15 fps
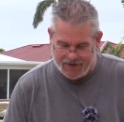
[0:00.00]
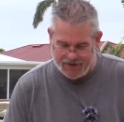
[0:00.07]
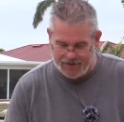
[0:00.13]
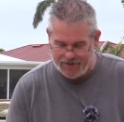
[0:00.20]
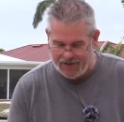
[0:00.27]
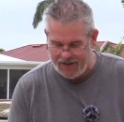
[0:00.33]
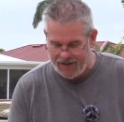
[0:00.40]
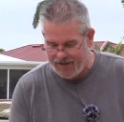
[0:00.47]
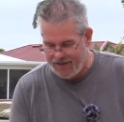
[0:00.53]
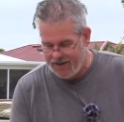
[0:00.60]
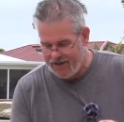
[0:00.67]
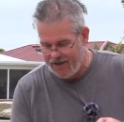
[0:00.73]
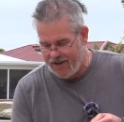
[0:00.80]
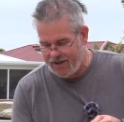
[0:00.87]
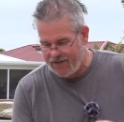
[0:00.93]
You can see
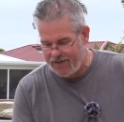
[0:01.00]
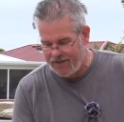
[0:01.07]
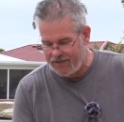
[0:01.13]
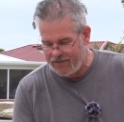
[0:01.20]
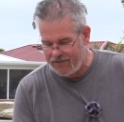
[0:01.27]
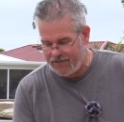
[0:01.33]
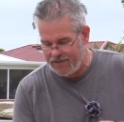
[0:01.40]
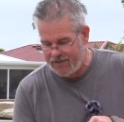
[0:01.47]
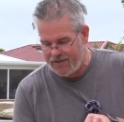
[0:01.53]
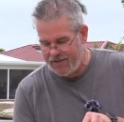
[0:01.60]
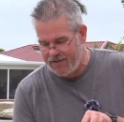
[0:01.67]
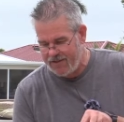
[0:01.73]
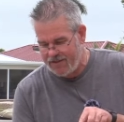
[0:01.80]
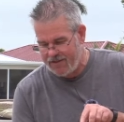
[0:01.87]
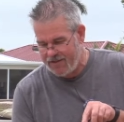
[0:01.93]
onions,
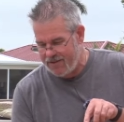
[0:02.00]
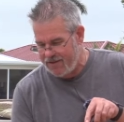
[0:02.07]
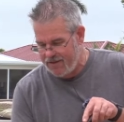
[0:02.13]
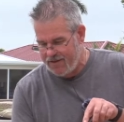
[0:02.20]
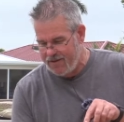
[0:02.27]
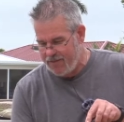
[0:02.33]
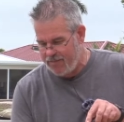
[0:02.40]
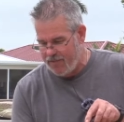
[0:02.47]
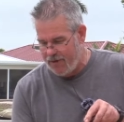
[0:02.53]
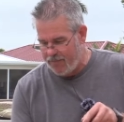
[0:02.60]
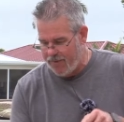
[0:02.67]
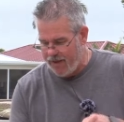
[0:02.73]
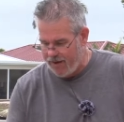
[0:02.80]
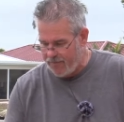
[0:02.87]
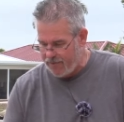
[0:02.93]
bell
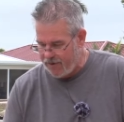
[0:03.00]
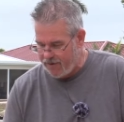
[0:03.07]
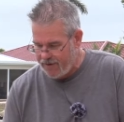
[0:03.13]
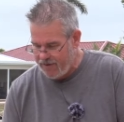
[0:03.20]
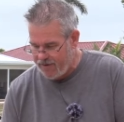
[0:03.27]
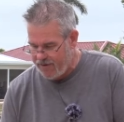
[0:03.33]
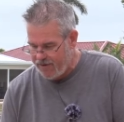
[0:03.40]
pepper,